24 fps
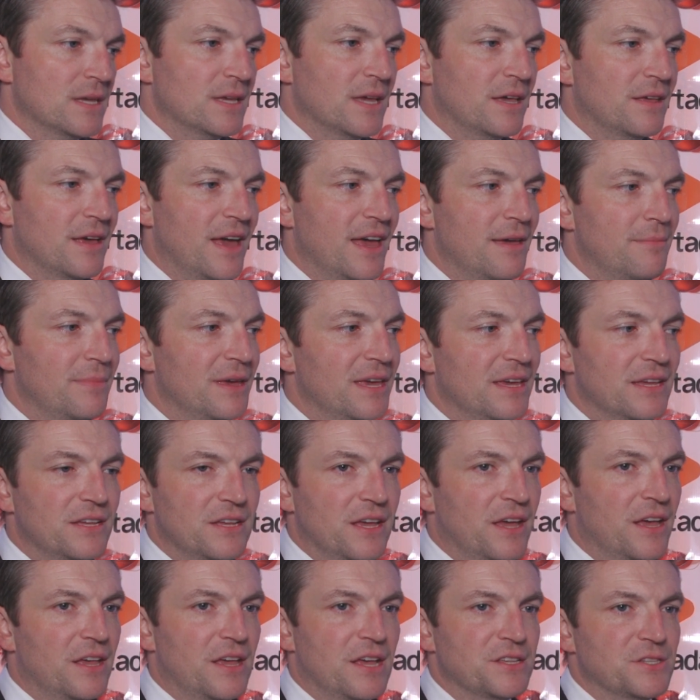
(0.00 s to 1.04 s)
AB
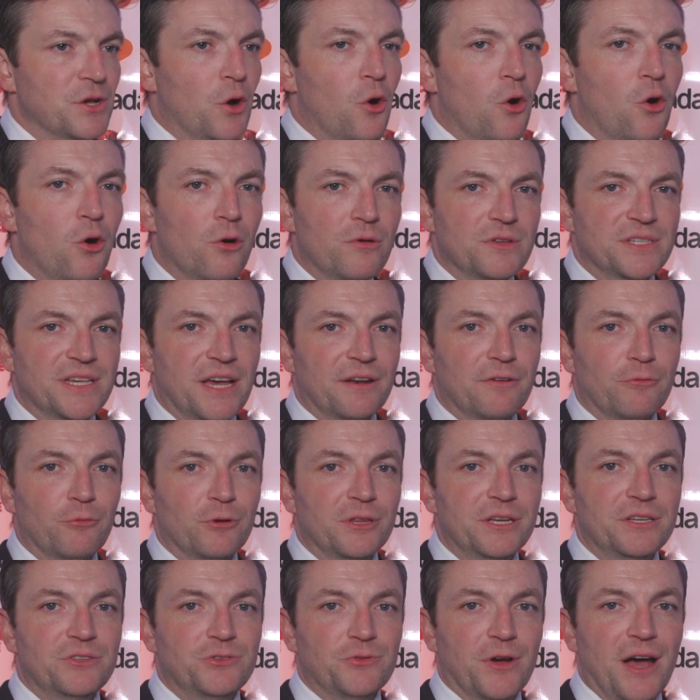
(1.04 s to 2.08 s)
as a whole has kind of
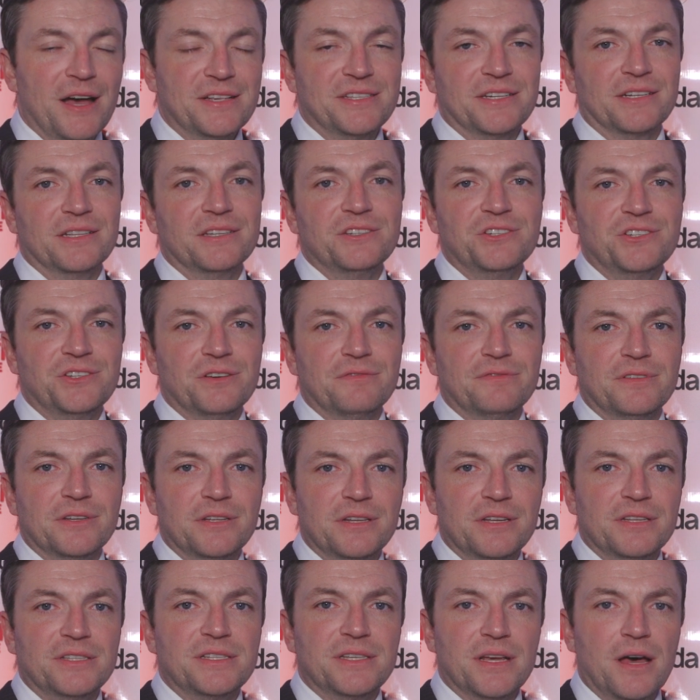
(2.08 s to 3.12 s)
really drastically
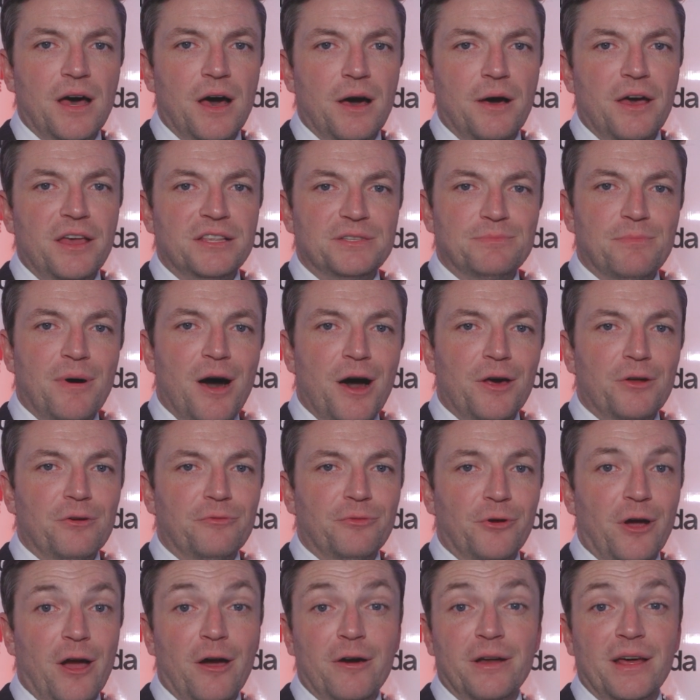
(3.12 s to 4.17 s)
shifted its model
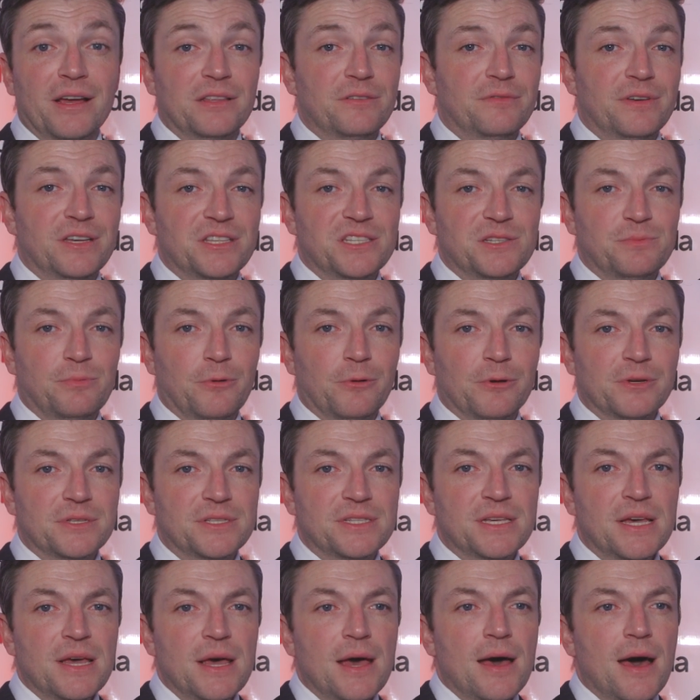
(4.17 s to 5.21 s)
for how it activates
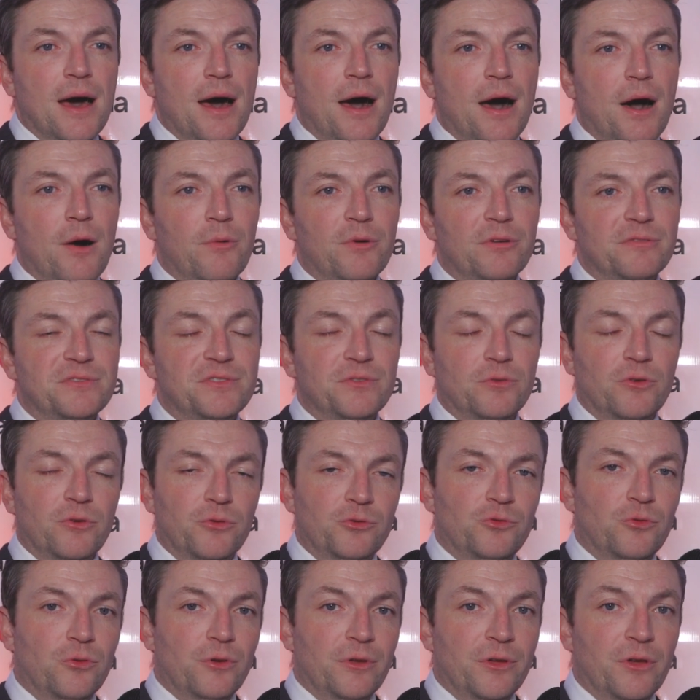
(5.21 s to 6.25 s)
sports. We've
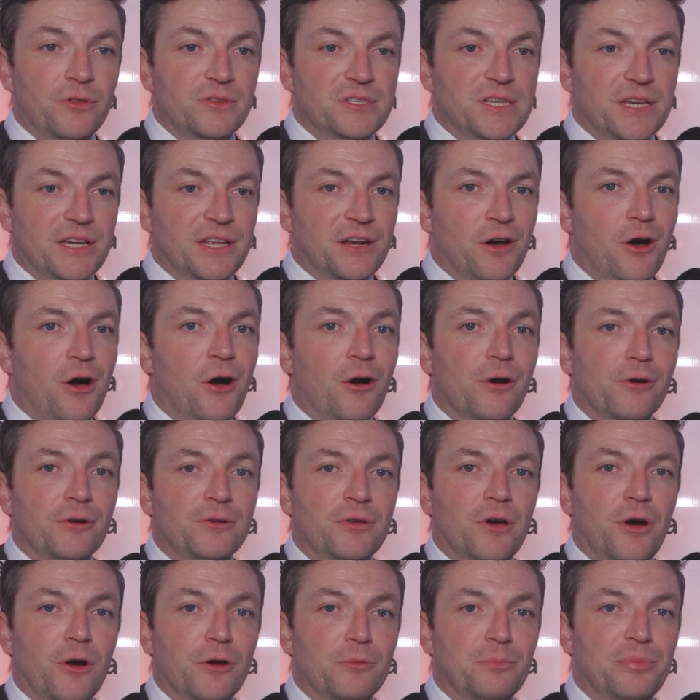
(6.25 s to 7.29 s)
taken a
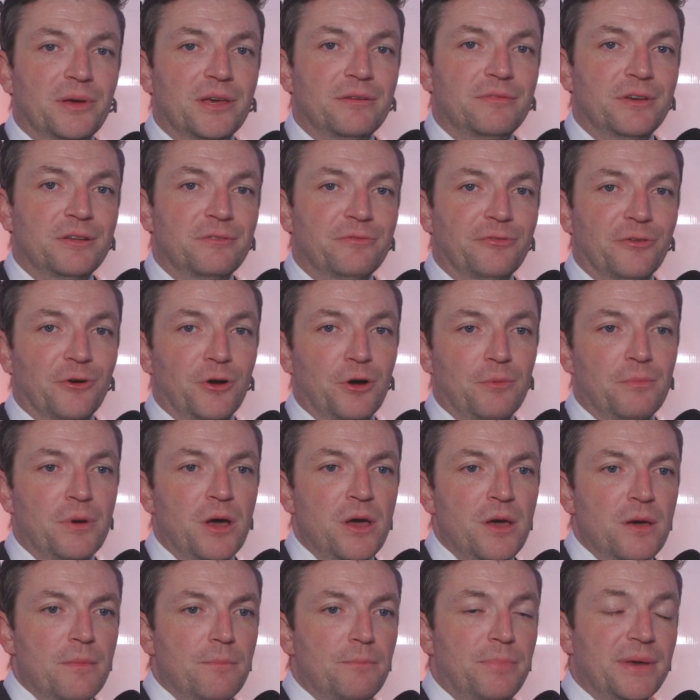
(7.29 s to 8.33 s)
hard pivot from
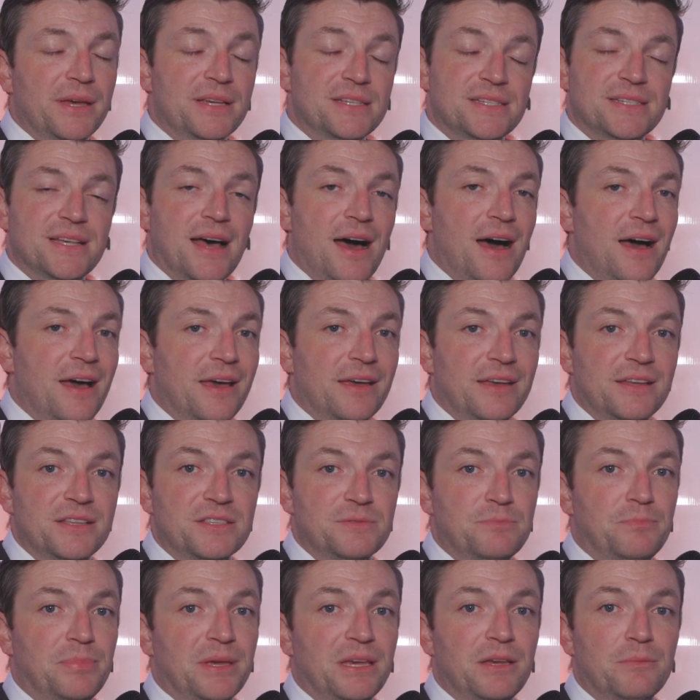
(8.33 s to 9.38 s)
big
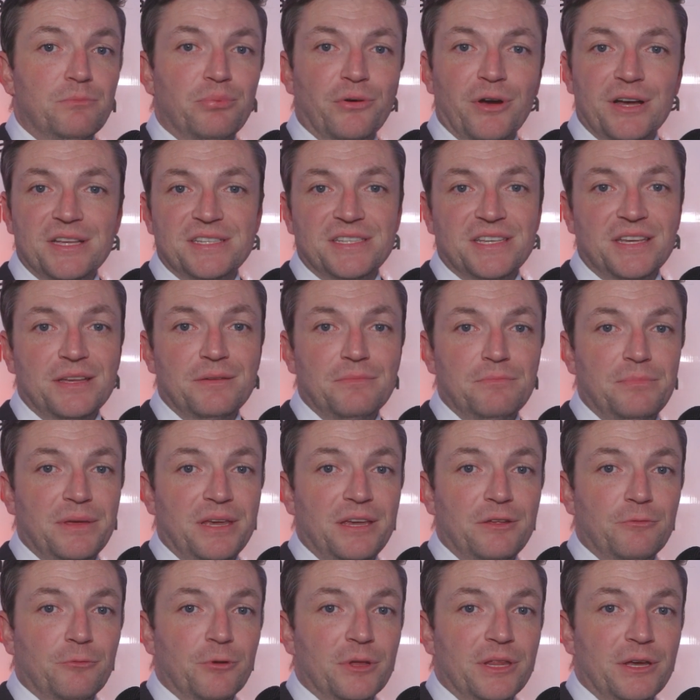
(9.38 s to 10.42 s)
signs, being present,
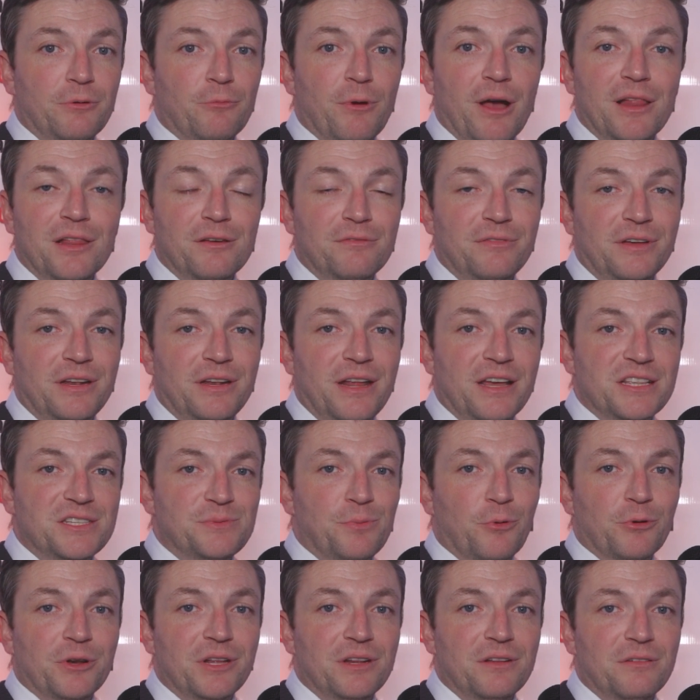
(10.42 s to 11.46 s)
being really relevant at
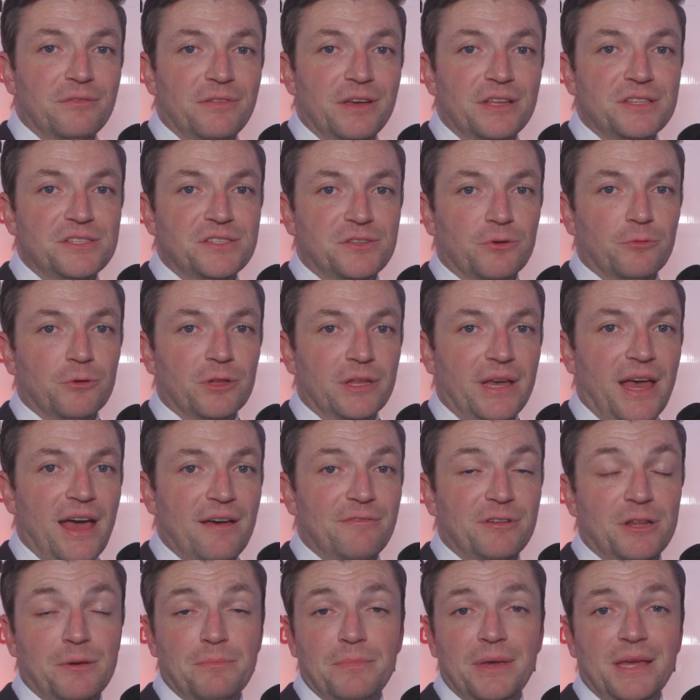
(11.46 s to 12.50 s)
sporting events to really
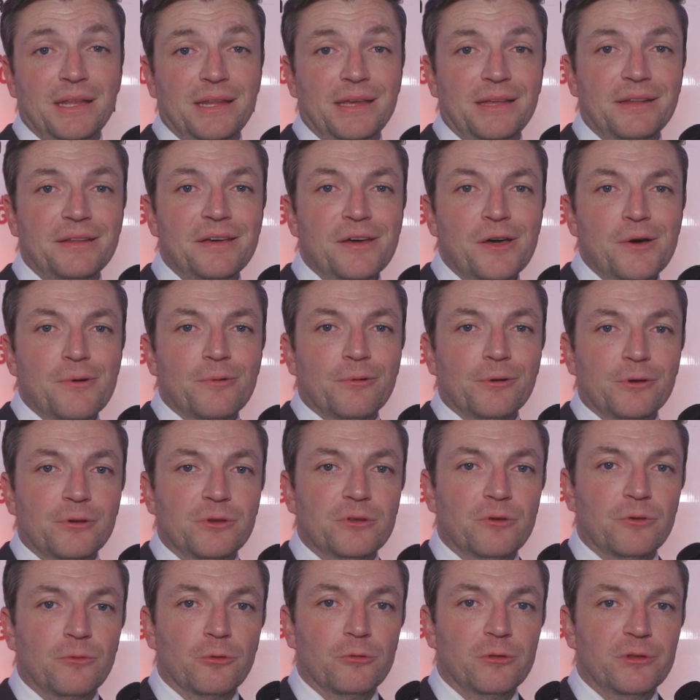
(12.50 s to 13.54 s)
having a meaning.
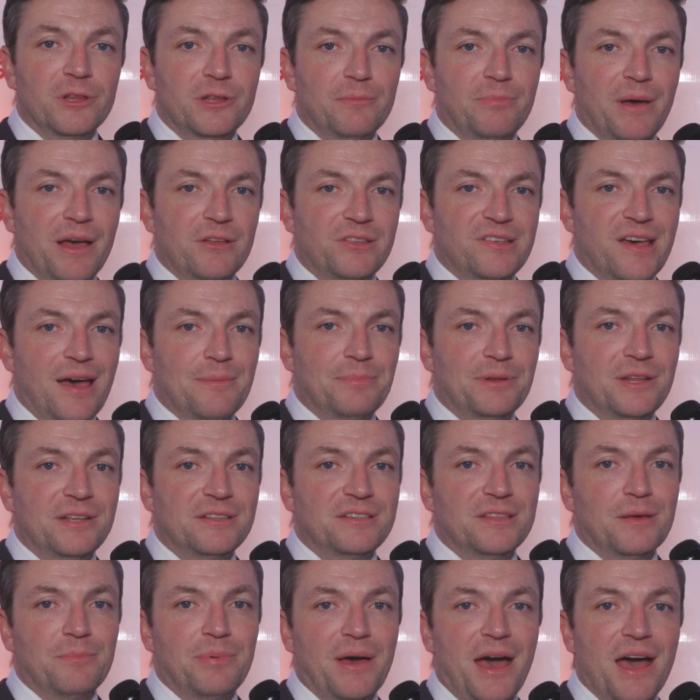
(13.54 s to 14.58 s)
We're really tapping
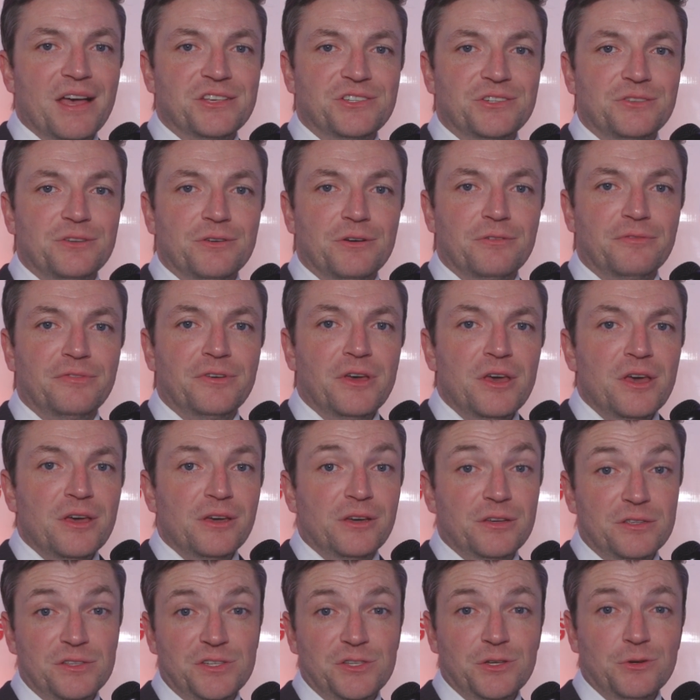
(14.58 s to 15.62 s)
into the passion of
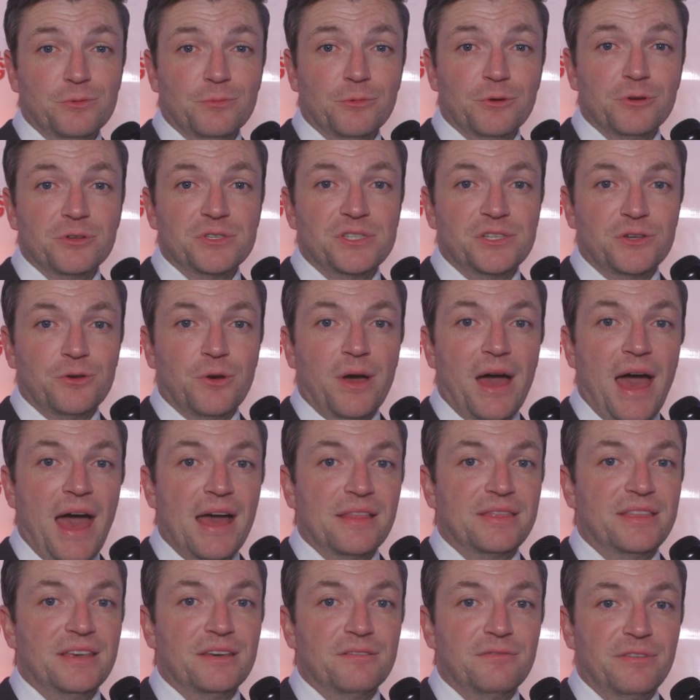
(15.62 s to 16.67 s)
consumers,
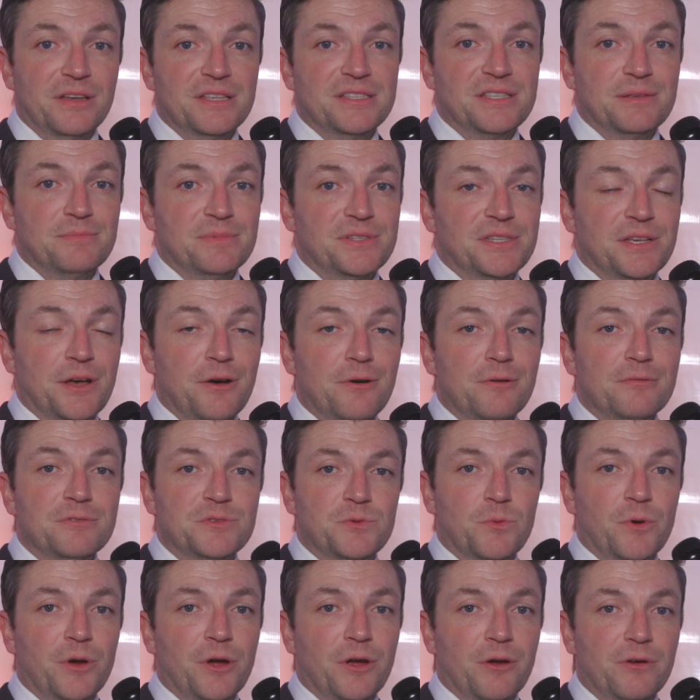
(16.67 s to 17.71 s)
at the events
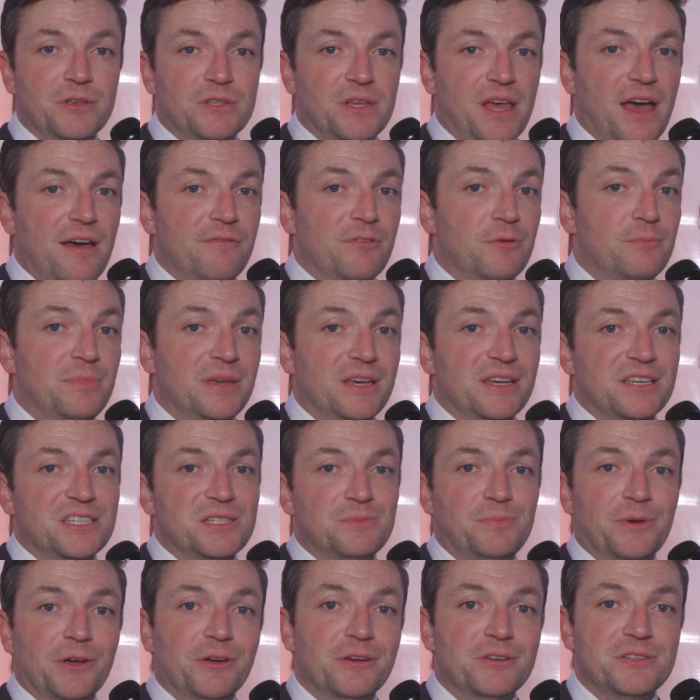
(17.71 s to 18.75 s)
themselves, where have it be
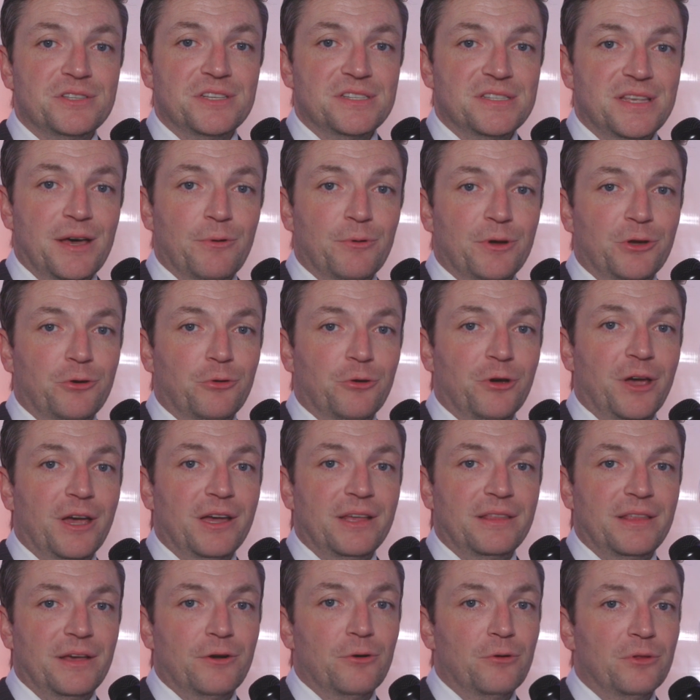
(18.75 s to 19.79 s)
experiences that we
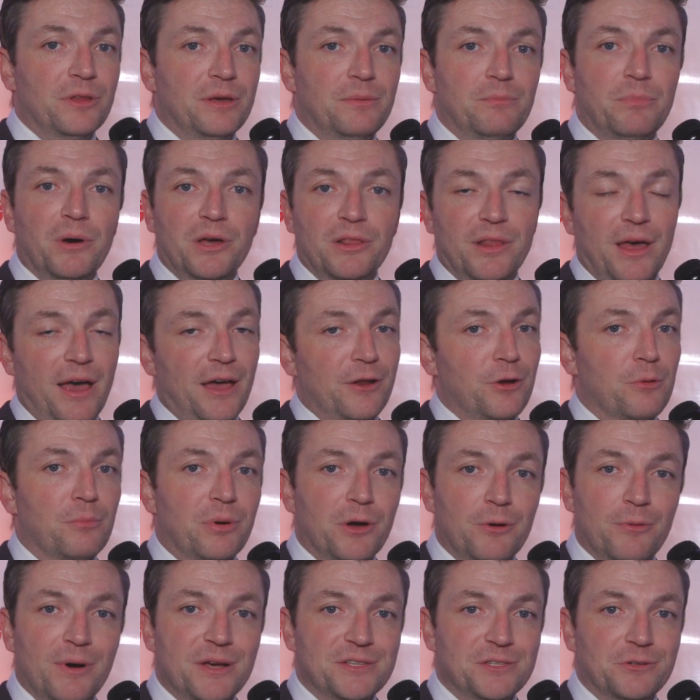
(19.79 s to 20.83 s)
create that only Bud Light or
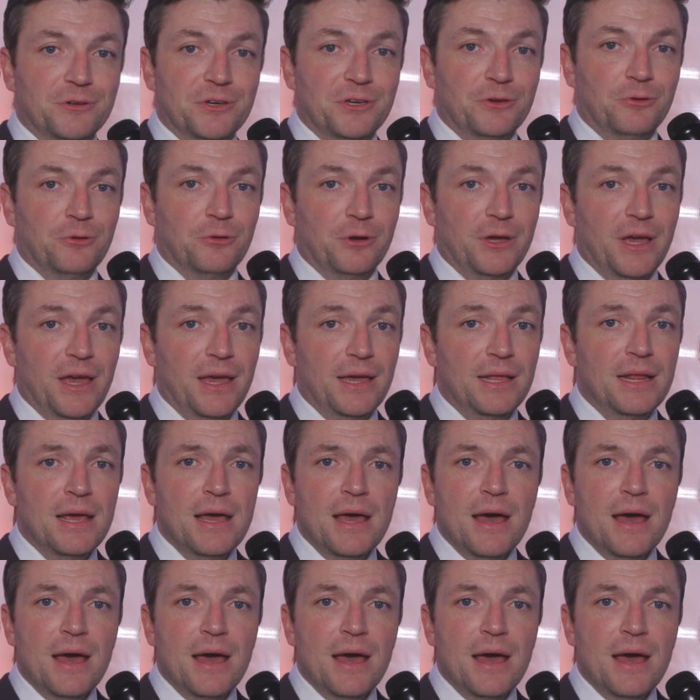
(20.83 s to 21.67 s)
Budweiser can create.